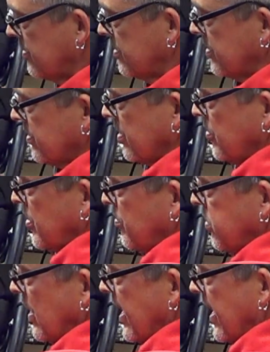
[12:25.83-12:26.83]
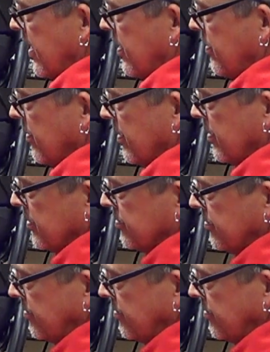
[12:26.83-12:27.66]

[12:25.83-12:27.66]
So it's going to be black, chrome,